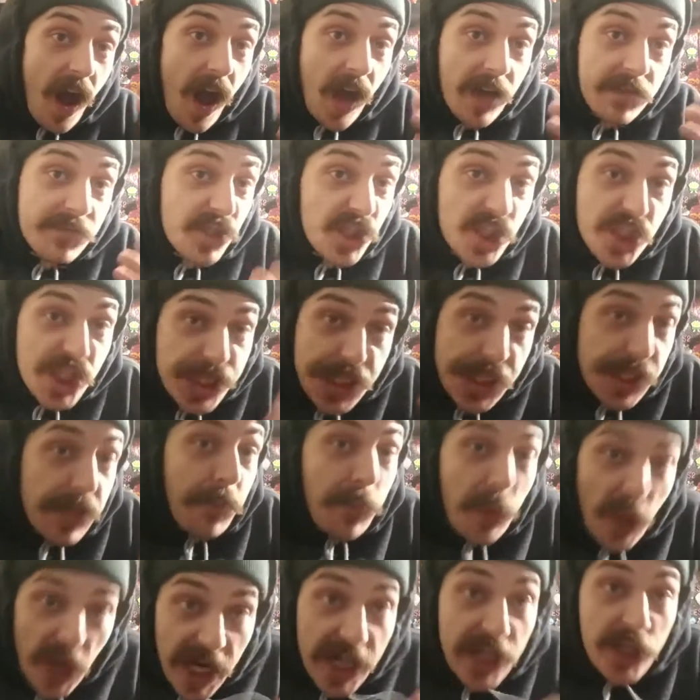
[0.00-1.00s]
I'm just a
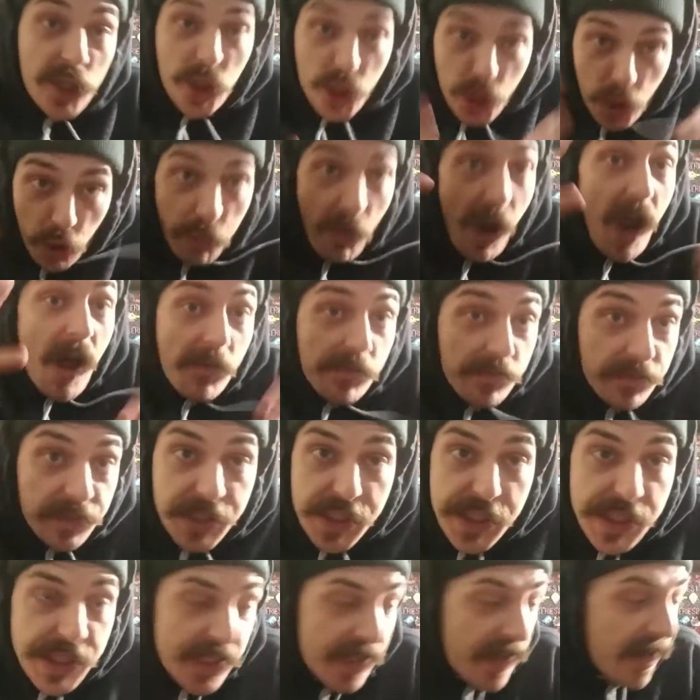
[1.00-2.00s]
pile of
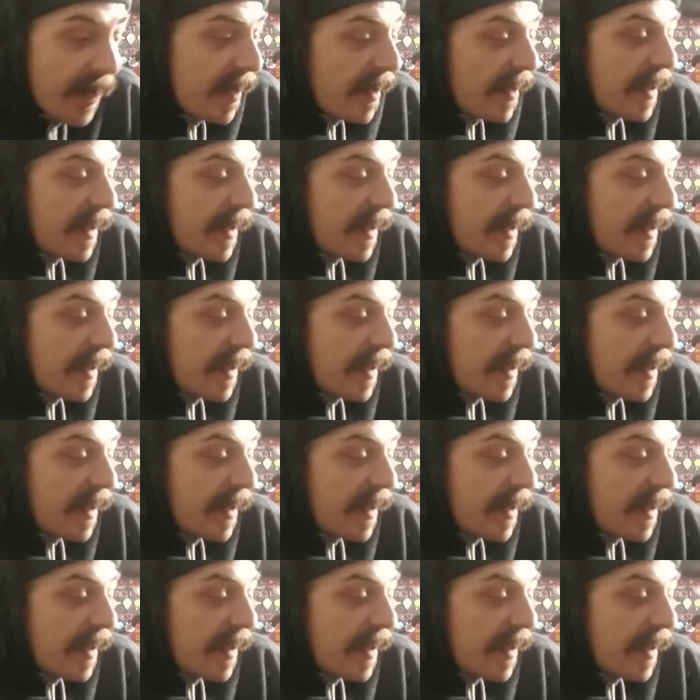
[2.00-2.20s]
crumbs.